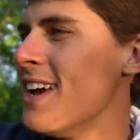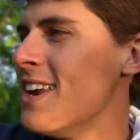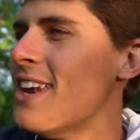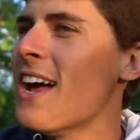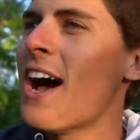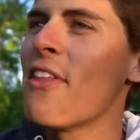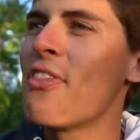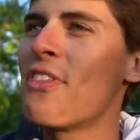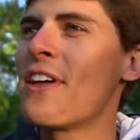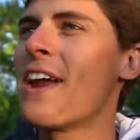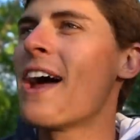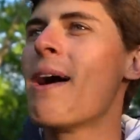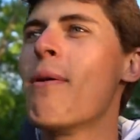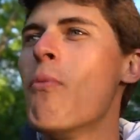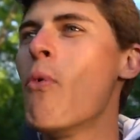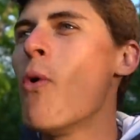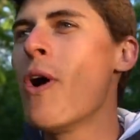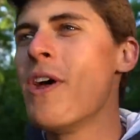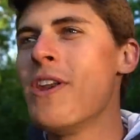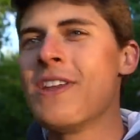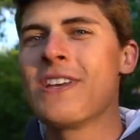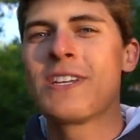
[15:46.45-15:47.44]
Not that I'm
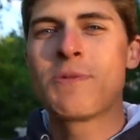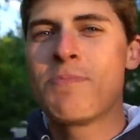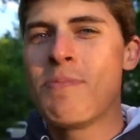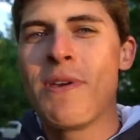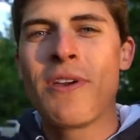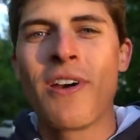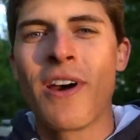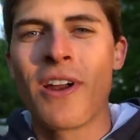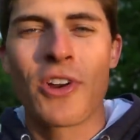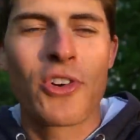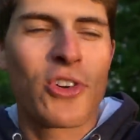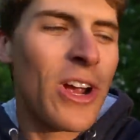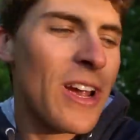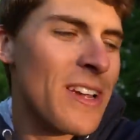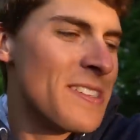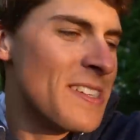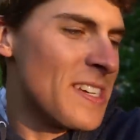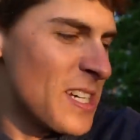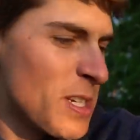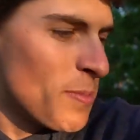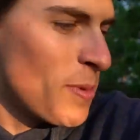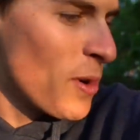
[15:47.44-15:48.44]
one to speak on
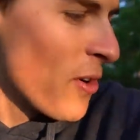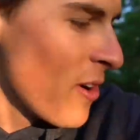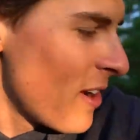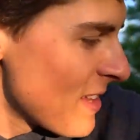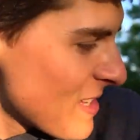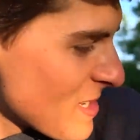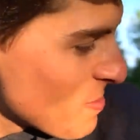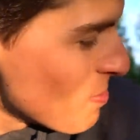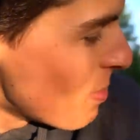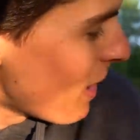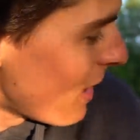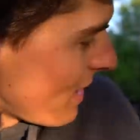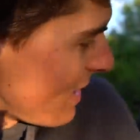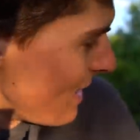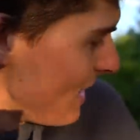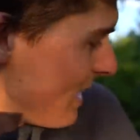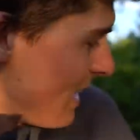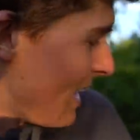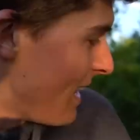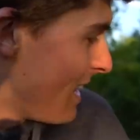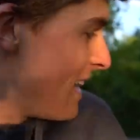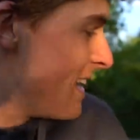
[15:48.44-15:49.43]
crazy experience, but
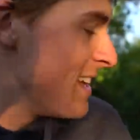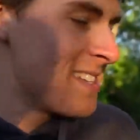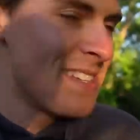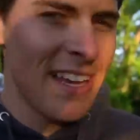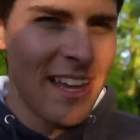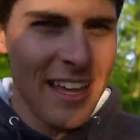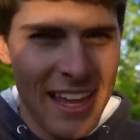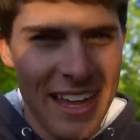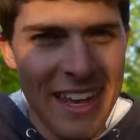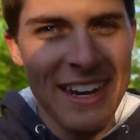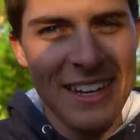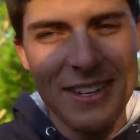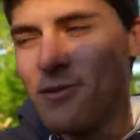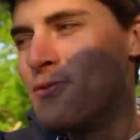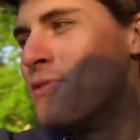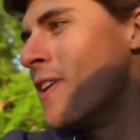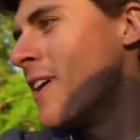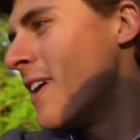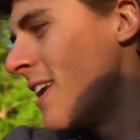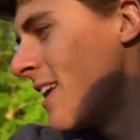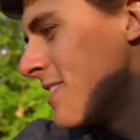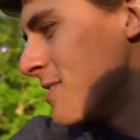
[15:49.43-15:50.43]
it is uh, it is
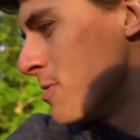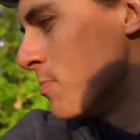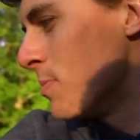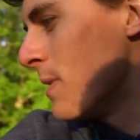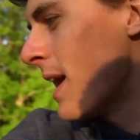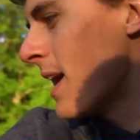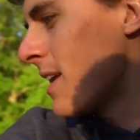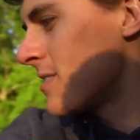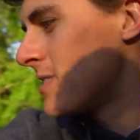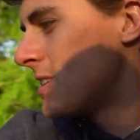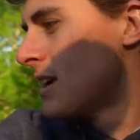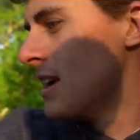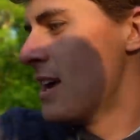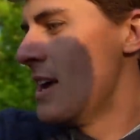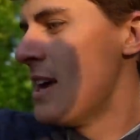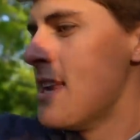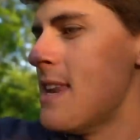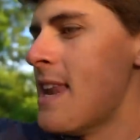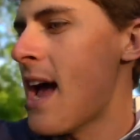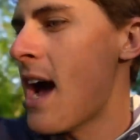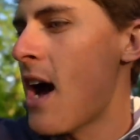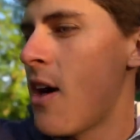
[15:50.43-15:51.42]
fun. It's a blast.
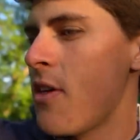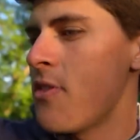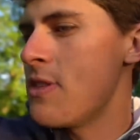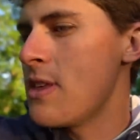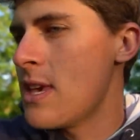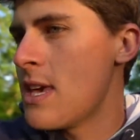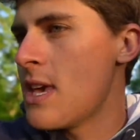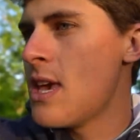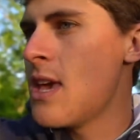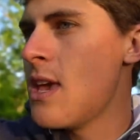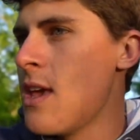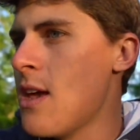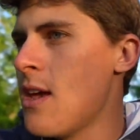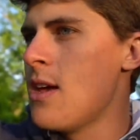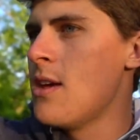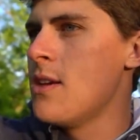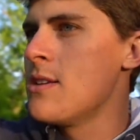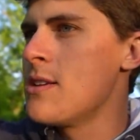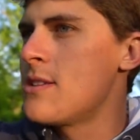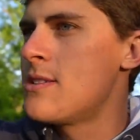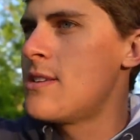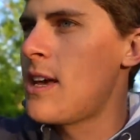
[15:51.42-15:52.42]
Now the
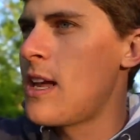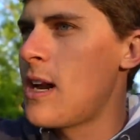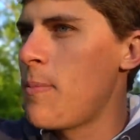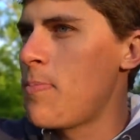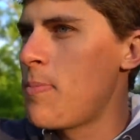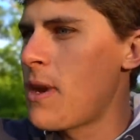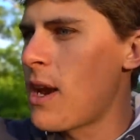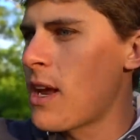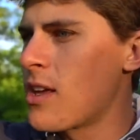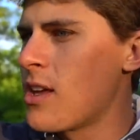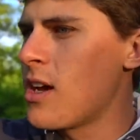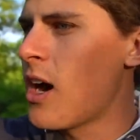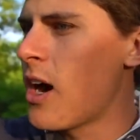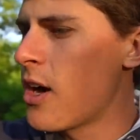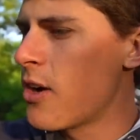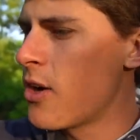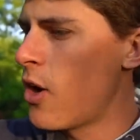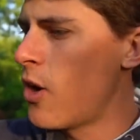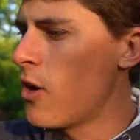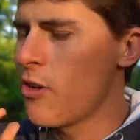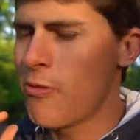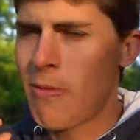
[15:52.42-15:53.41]
setup that I caught
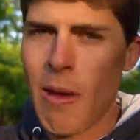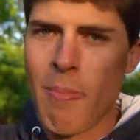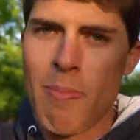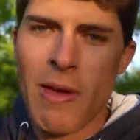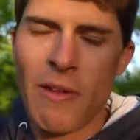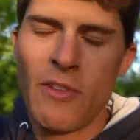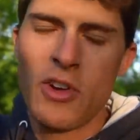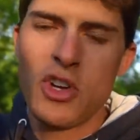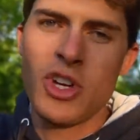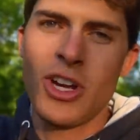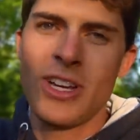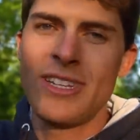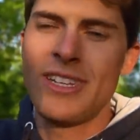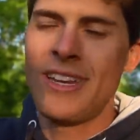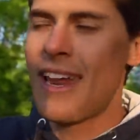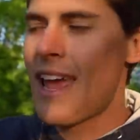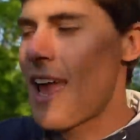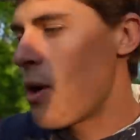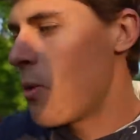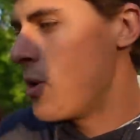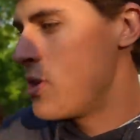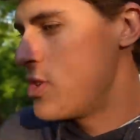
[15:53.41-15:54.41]
all of my bedfish on
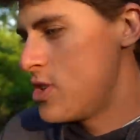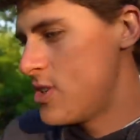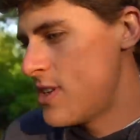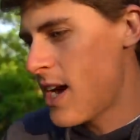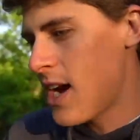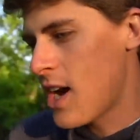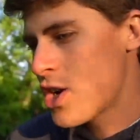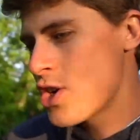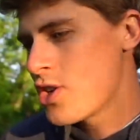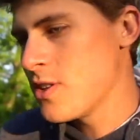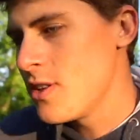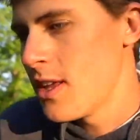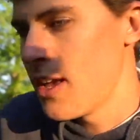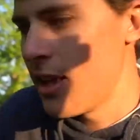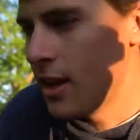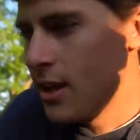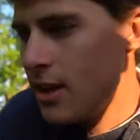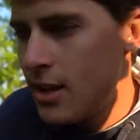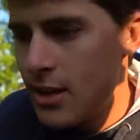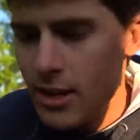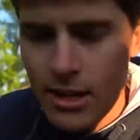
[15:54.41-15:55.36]
today, which is actually